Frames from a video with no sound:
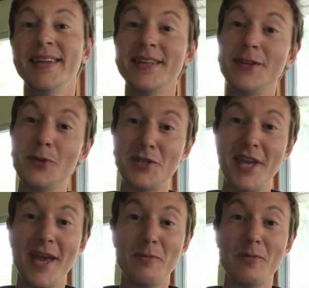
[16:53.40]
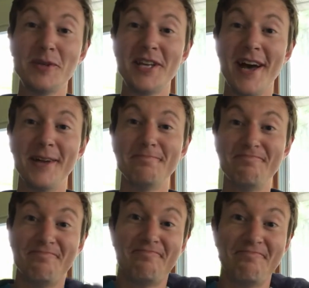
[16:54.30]
you do what you can with what you got.
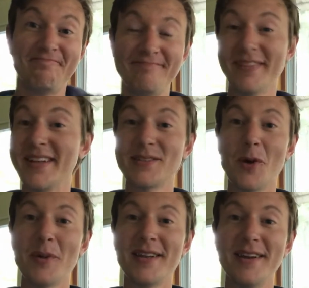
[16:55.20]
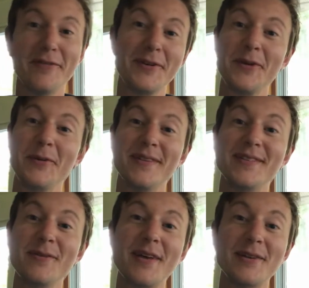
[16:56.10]
That's all we can ever do, and
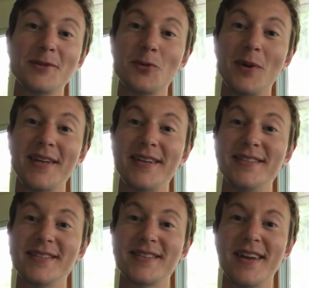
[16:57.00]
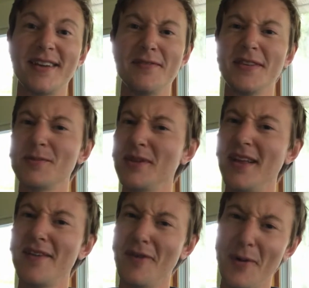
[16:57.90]
2020 just kind of is what
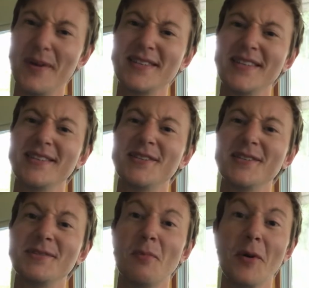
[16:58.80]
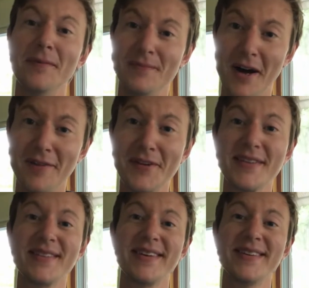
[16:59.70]
life always is, just more
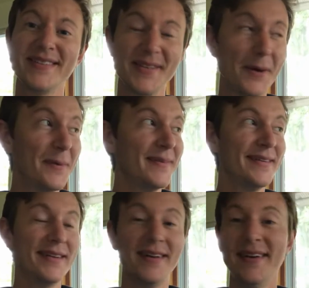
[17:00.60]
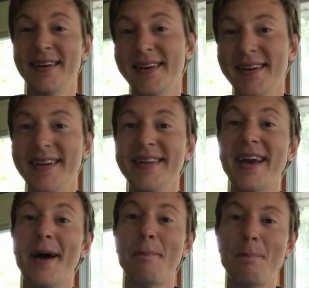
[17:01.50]
obviously. So
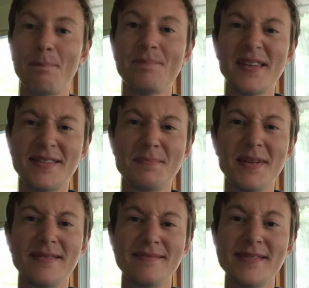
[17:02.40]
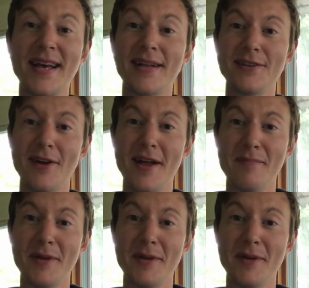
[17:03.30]
yeah, it's been sad to not have